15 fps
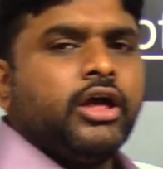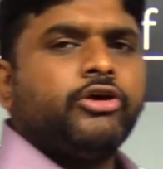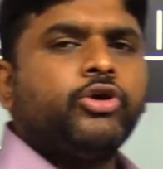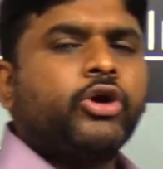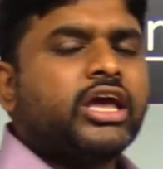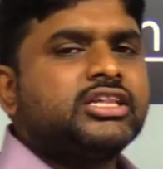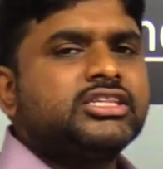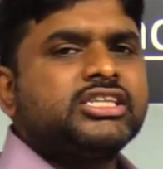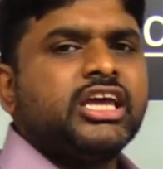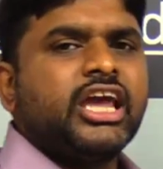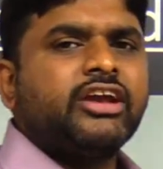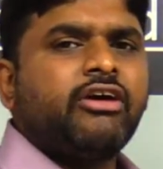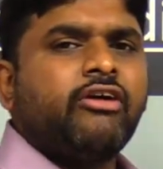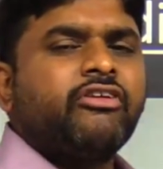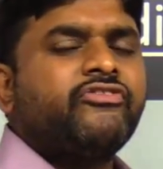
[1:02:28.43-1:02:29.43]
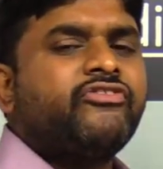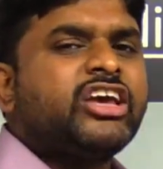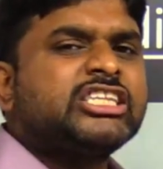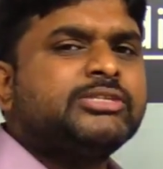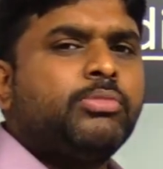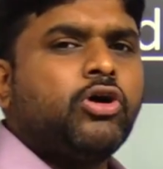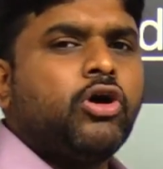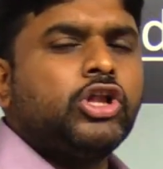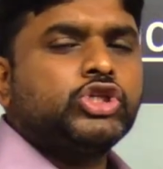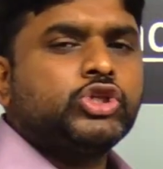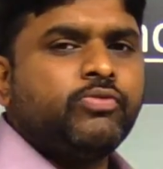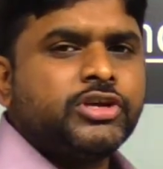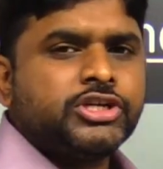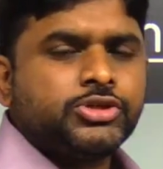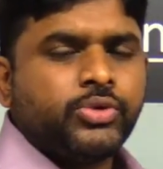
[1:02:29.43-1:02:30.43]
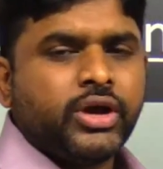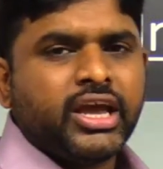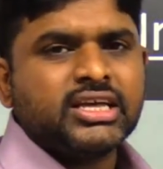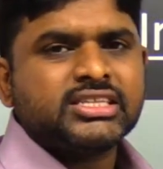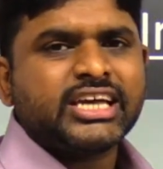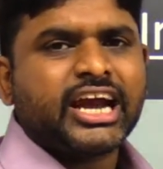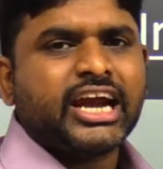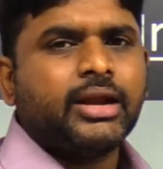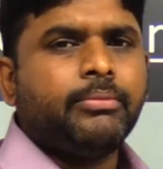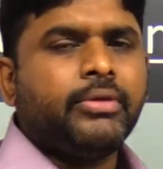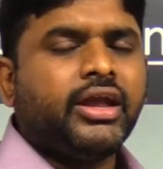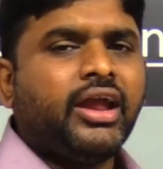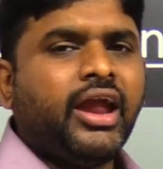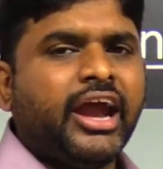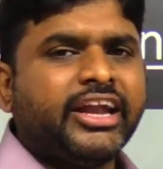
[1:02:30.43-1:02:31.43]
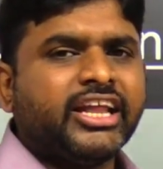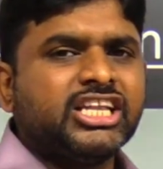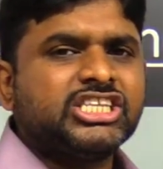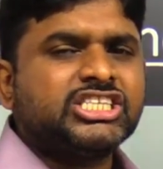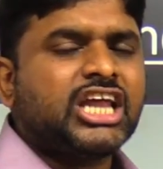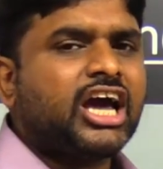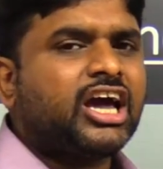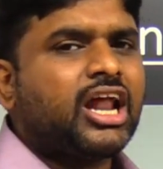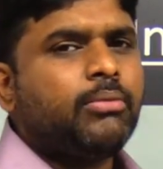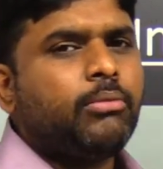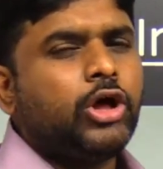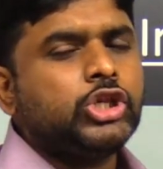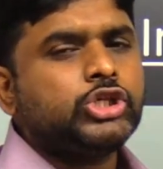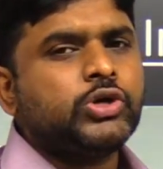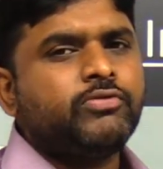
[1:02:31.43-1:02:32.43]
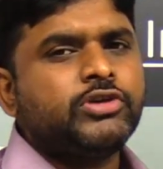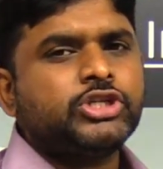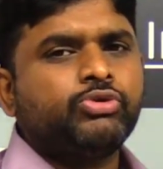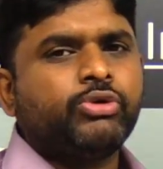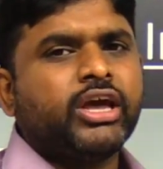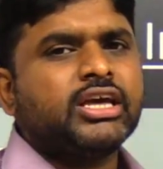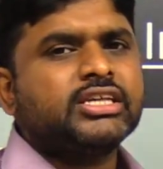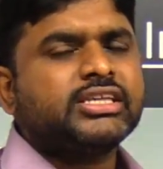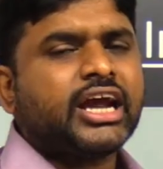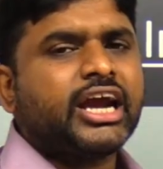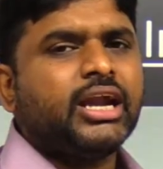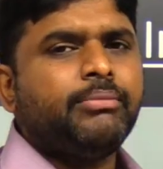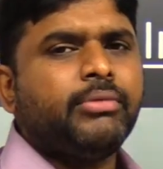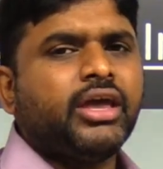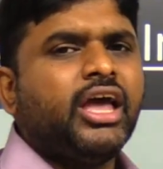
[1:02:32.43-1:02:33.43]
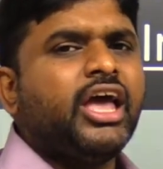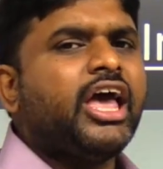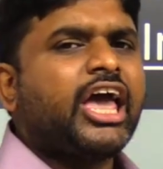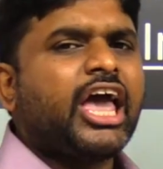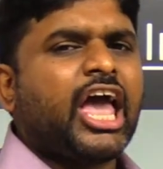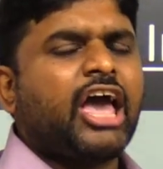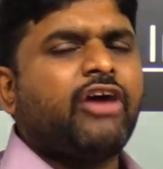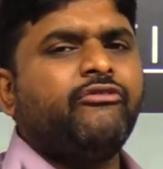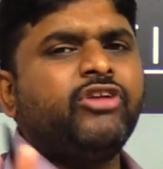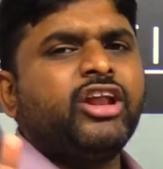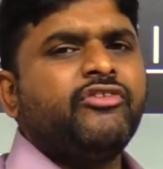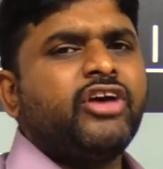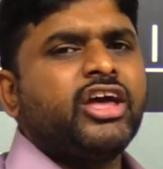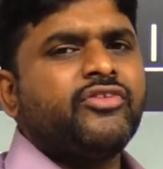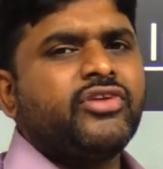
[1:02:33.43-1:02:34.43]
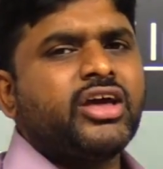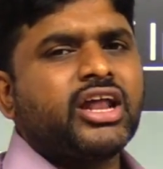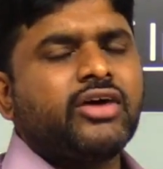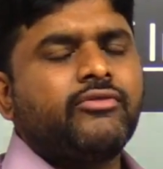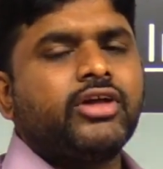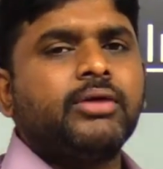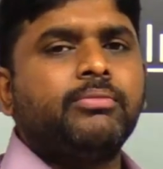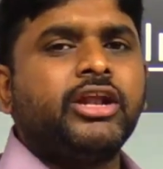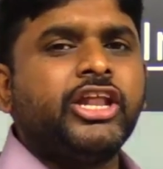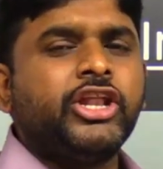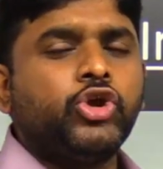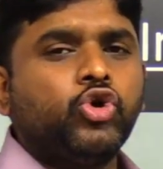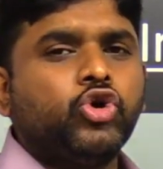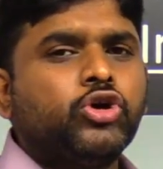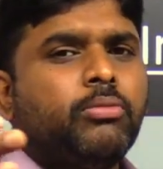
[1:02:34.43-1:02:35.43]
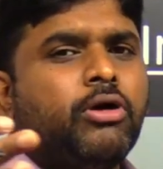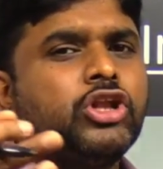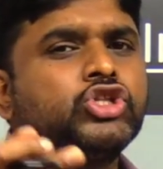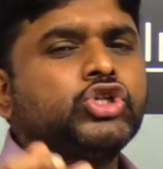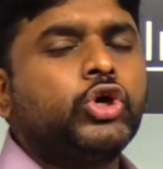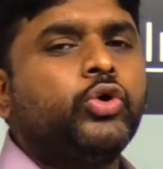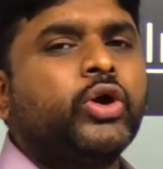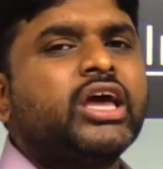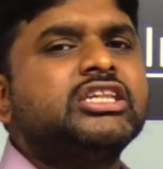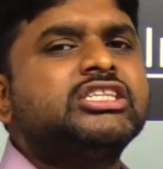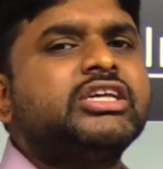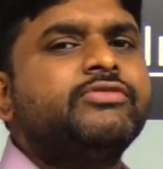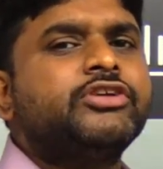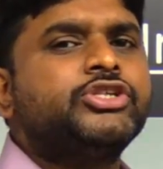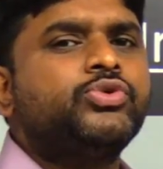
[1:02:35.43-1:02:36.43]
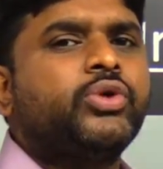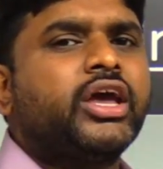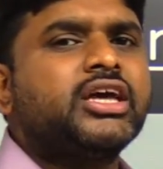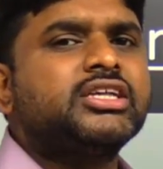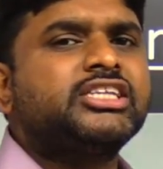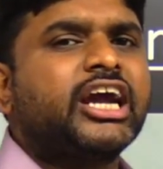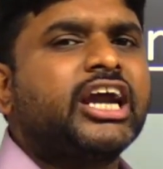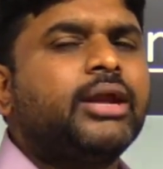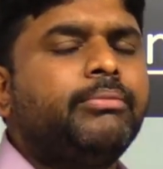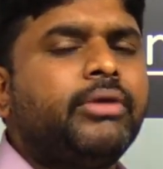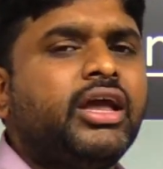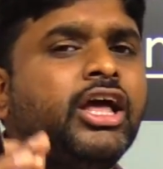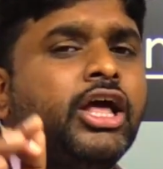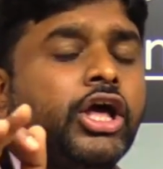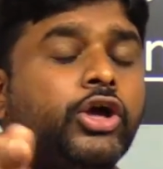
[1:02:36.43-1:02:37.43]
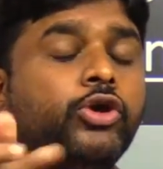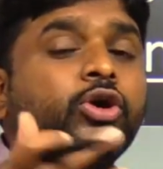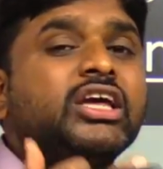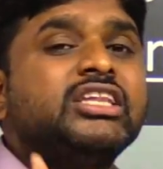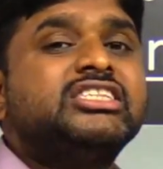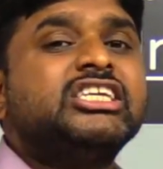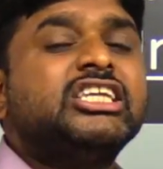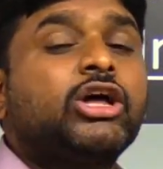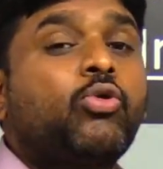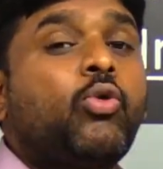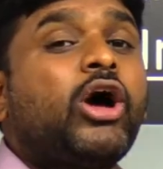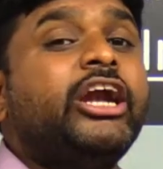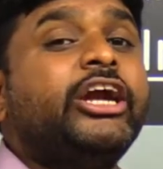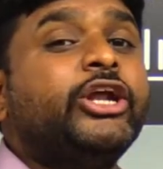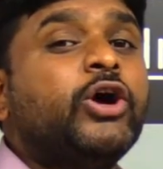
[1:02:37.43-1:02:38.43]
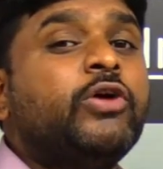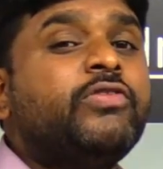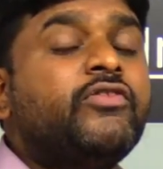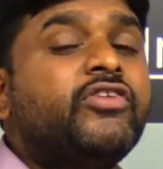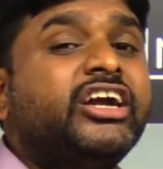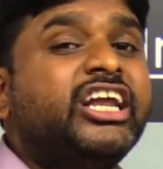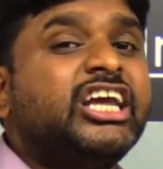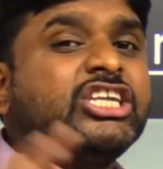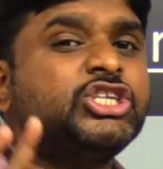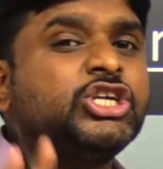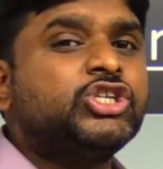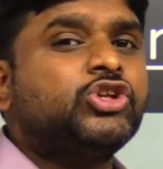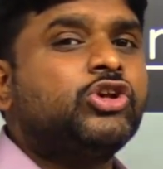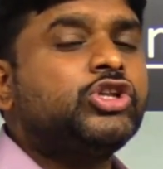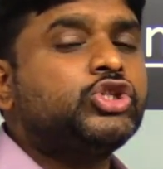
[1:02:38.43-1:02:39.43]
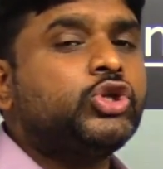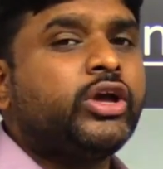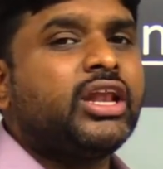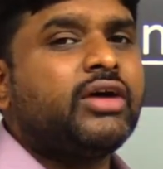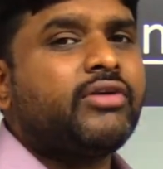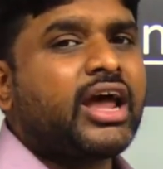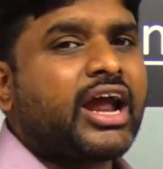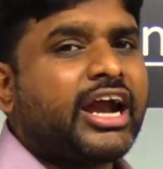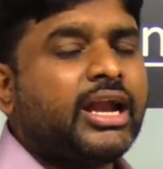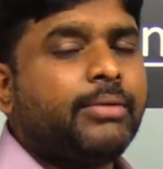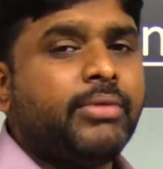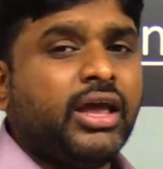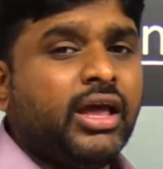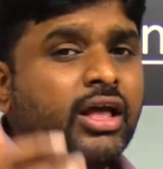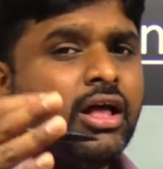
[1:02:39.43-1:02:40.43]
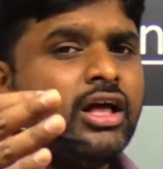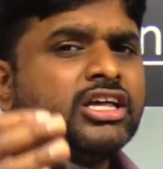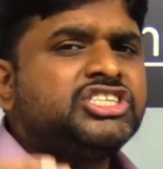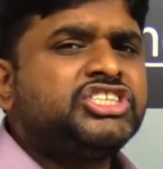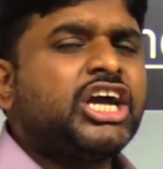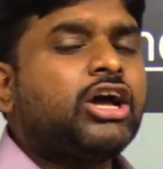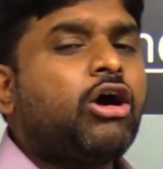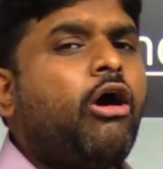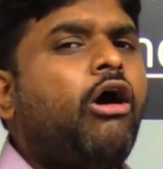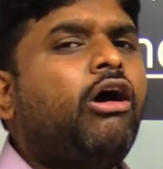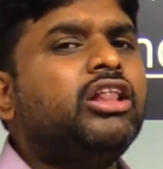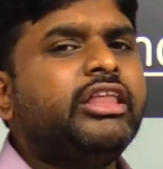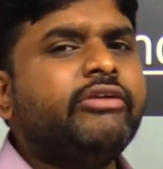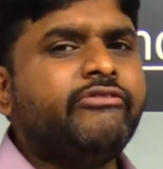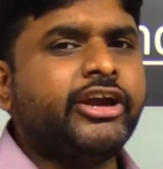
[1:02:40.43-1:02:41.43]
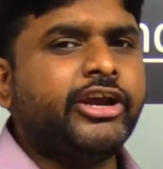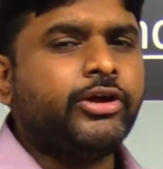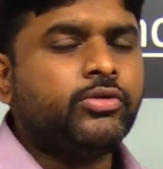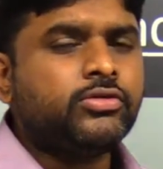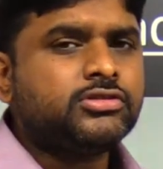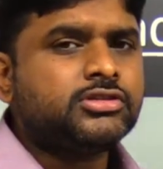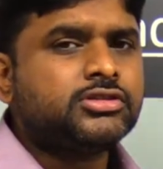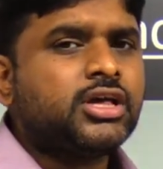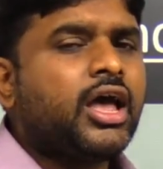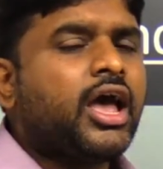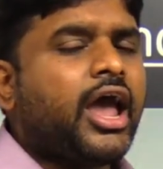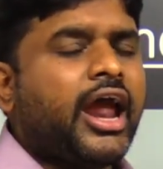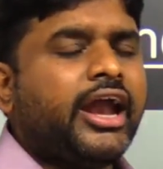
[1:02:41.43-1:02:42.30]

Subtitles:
You can see at our Facebook also, Vishnu IAS Academy, at Instagram also, Vishnu IAS Academy. Everywhere we are available. In YouTube also, you can see Vishnu IAS Academy. You can see the quality of our teachers also in our academy. Check all the videos.